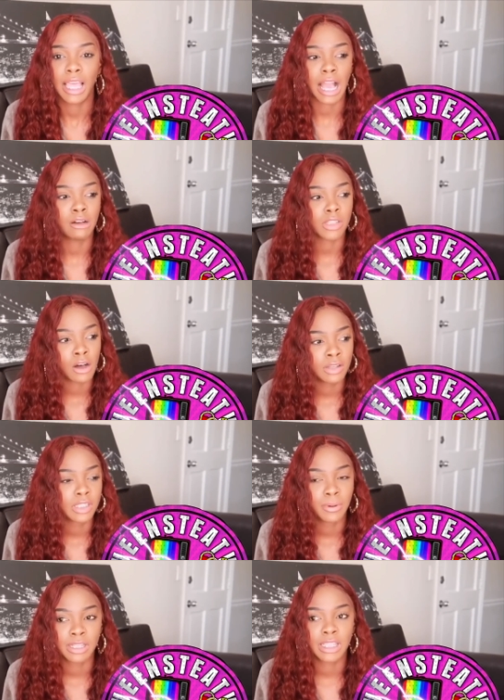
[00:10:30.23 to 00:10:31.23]
like I was always
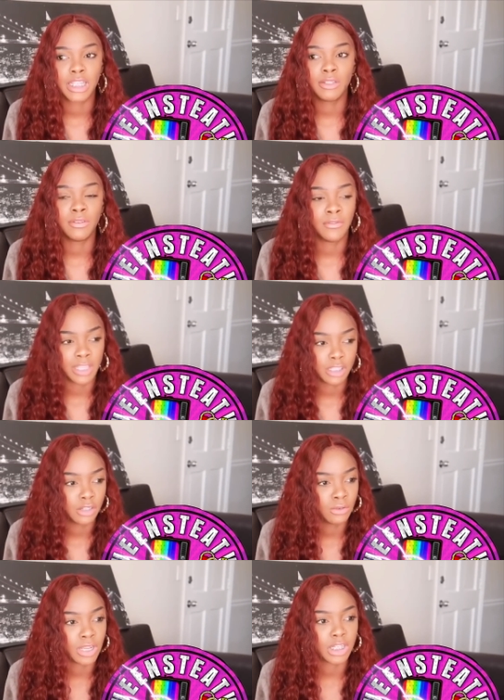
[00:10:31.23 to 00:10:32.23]
the person that she would vent
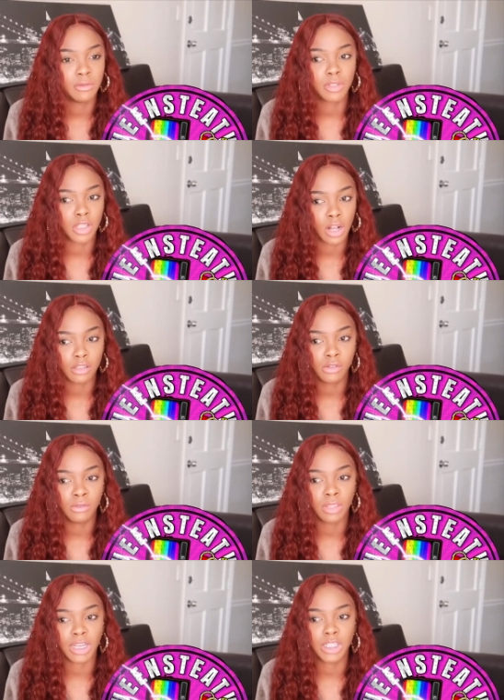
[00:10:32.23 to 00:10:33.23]
to that she would talk to
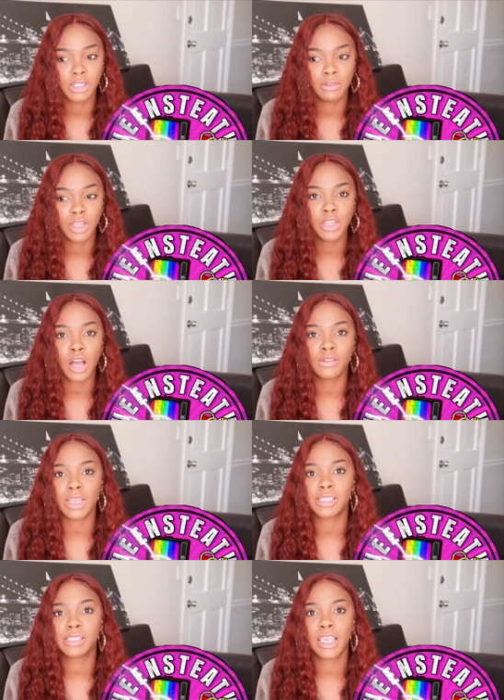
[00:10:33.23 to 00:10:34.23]
that she would you know
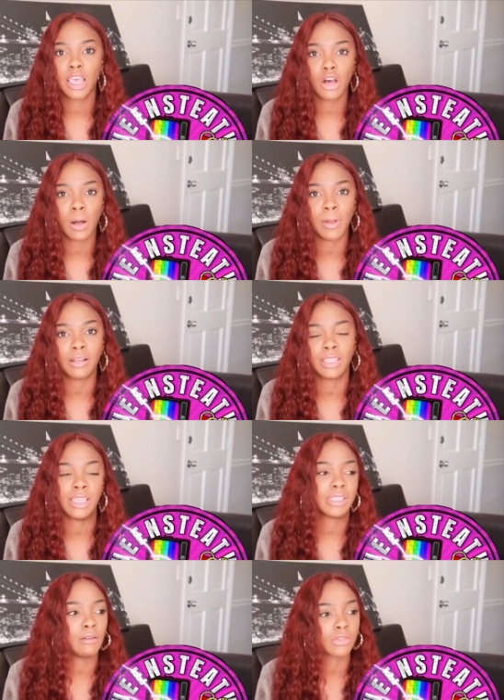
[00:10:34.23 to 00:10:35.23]
just tell about
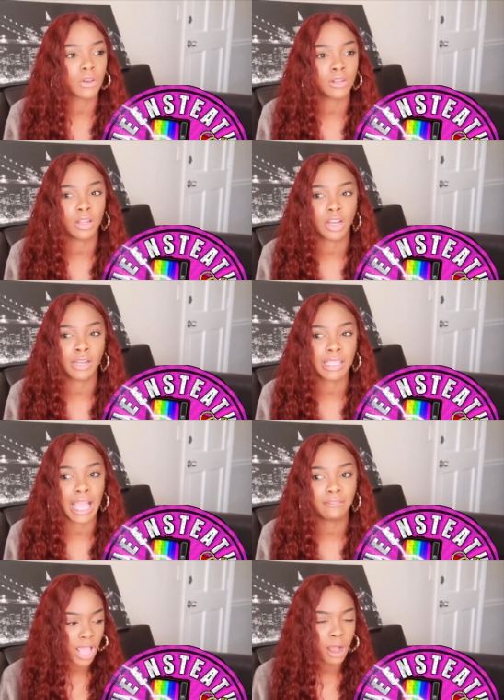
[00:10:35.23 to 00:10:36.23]
things that was going on in her
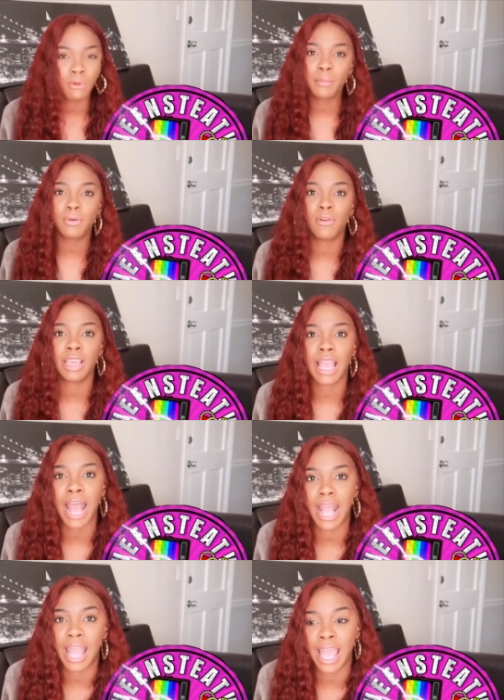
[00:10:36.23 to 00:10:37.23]
life at one point
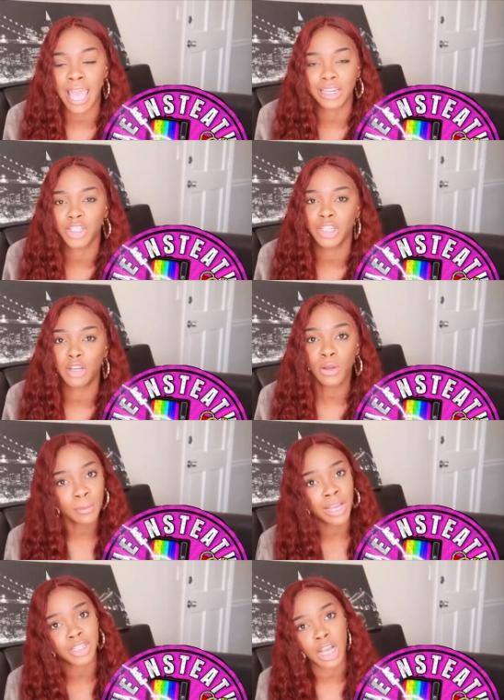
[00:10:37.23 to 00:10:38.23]
I had actually
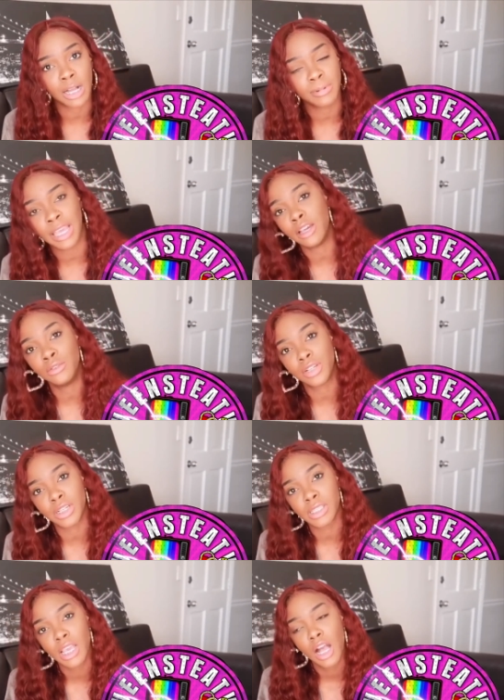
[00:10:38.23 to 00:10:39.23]
quit my job at
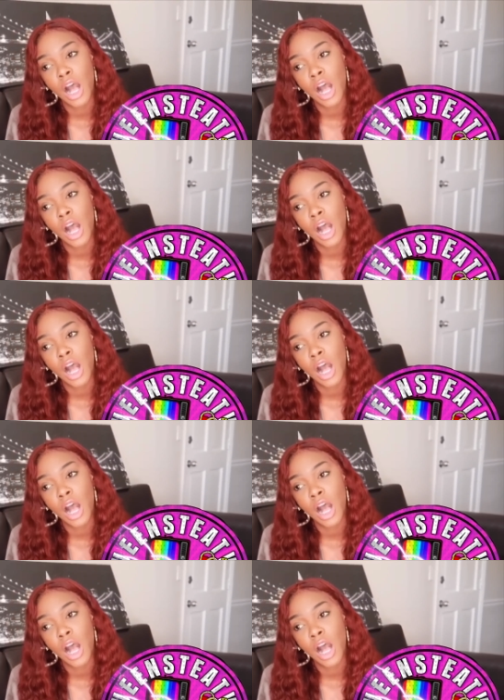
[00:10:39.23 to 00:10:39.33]
Hooters